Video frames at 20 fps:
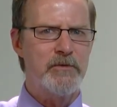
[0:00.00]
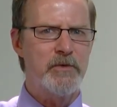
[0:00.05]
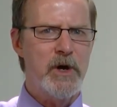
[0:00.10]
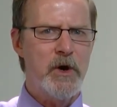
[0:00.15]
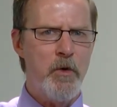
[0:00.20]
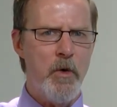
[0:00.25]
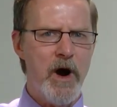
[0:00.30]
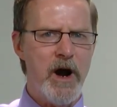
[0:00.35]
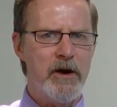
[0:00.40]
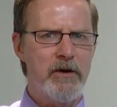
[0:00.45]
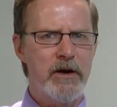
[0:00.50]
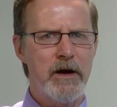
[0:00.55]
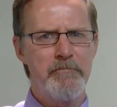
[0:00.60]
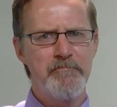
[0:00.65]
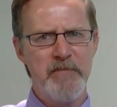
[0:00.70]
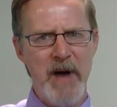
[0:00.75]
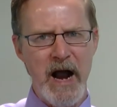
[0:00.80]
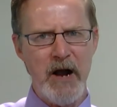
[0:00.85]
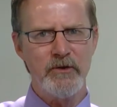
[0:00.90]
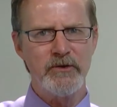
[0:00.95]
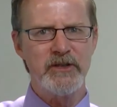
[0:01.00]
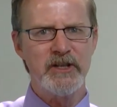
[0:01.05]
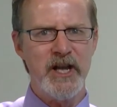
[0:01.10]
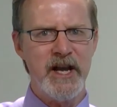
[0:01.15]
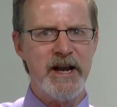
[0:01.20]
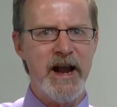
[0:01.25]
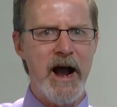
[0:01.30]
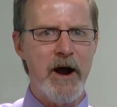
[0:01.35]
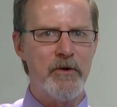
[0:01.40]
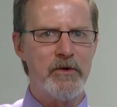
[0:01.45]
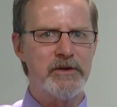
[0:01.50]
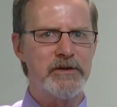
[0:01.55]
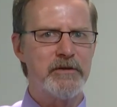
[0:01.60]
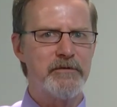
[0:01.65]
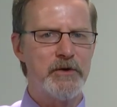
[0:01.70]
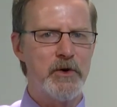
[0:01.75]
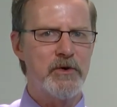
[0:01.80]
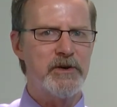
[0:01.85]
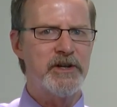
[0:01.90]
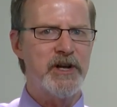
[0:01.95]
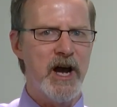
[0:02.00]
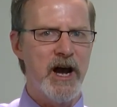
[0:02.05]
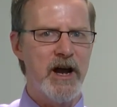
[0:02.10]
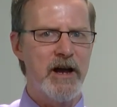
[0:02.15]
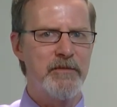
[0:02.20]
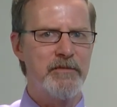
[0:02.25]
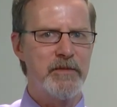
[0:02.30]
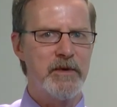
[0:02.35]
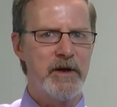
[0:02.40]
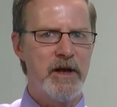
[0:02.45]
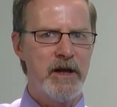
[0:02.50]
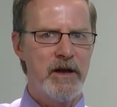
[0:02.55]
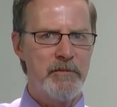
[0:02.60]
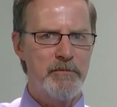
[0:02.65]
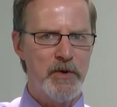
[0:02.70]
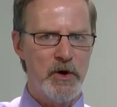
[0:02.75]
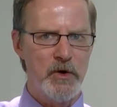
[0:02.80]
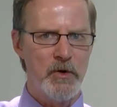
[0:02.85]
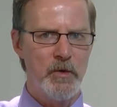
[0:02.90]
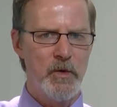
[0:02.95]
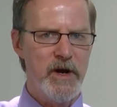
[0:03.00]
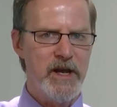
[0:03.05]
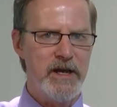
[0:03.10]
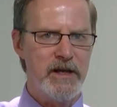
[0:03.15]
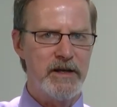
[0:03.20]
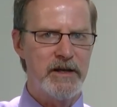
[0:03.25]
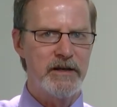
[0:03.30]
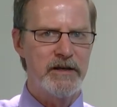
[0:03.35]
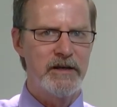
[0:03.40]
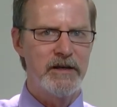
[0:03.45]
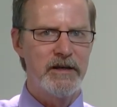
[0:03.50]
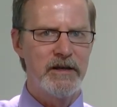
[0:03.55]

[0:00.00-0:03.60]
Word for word: require about 10 hours of your time per week.